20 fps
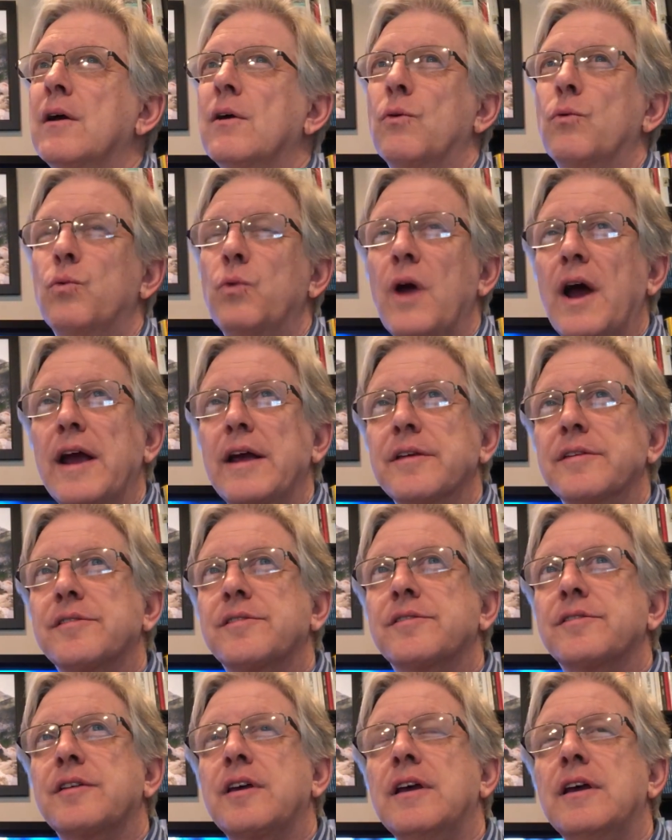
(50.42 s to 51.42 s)

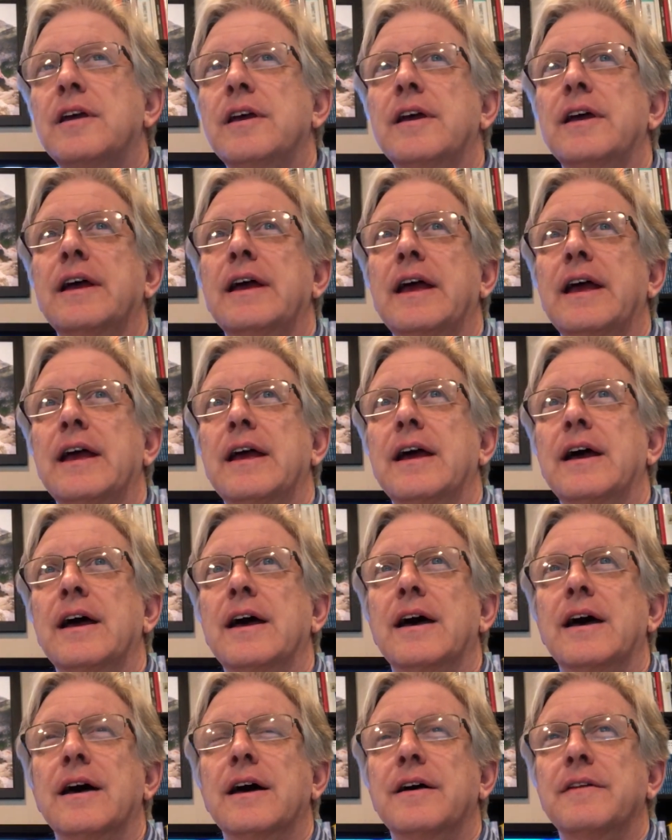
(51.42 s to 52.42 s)
rights
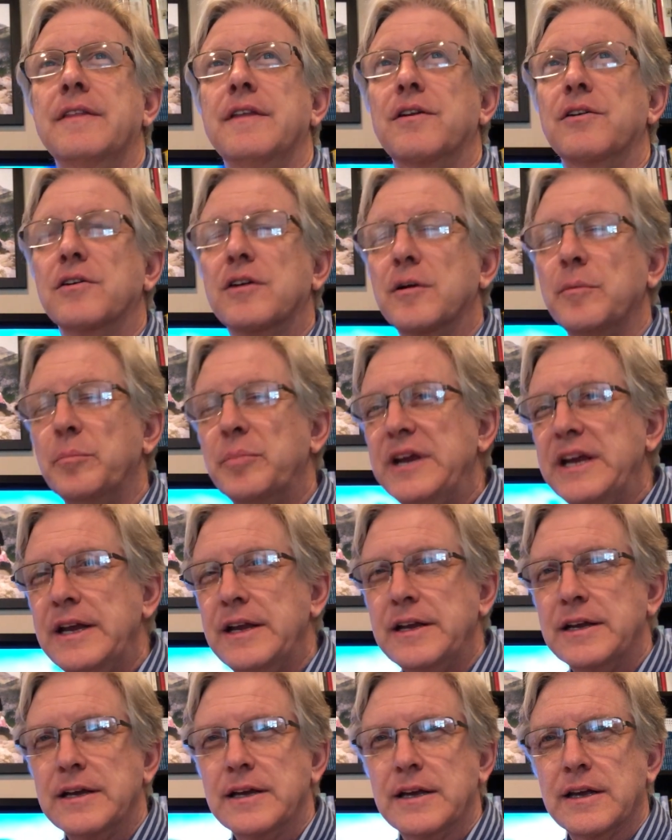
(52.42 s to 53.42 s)
that are
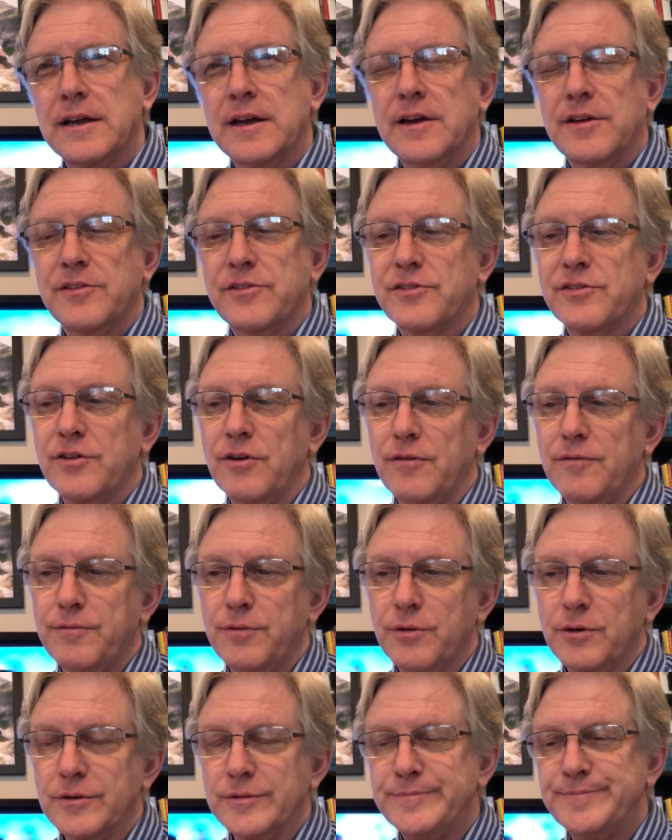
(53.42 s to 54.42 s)
competing and so
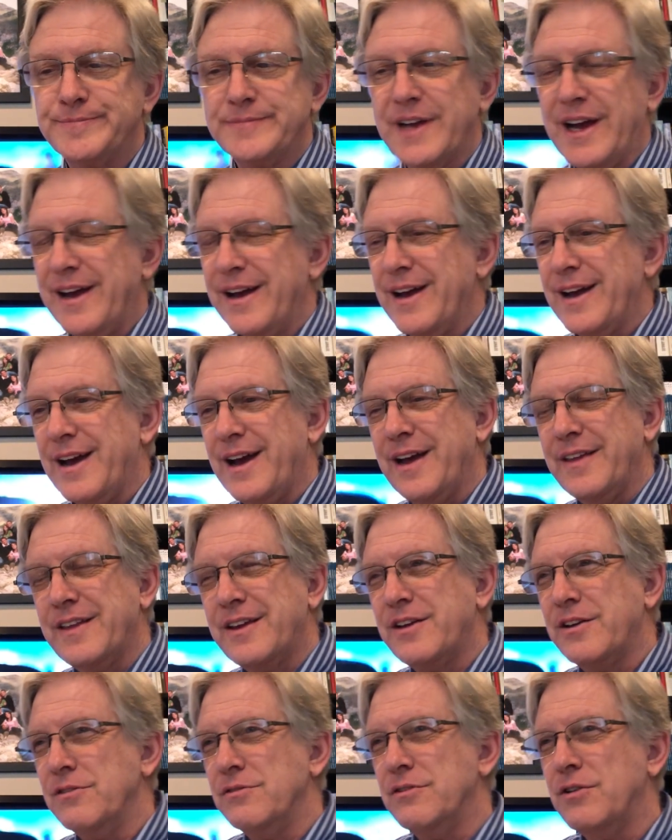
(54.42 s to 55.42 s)
forth. I
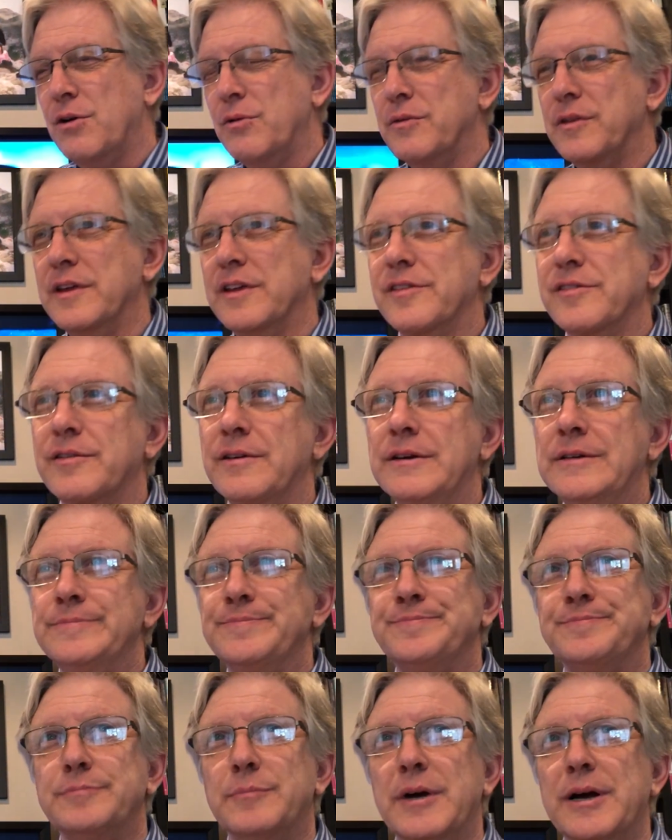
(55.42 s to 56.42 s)
think you know this,
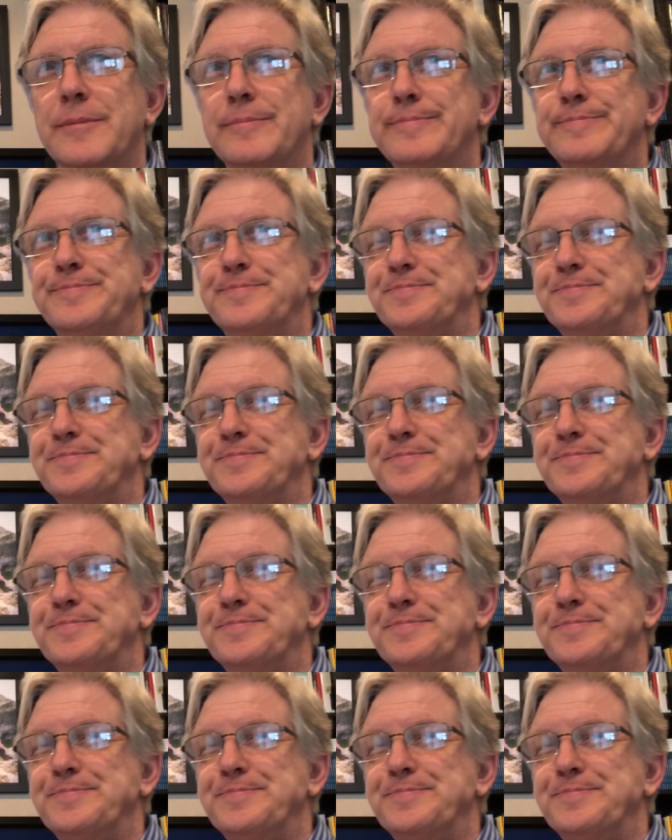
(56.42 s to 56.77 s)
but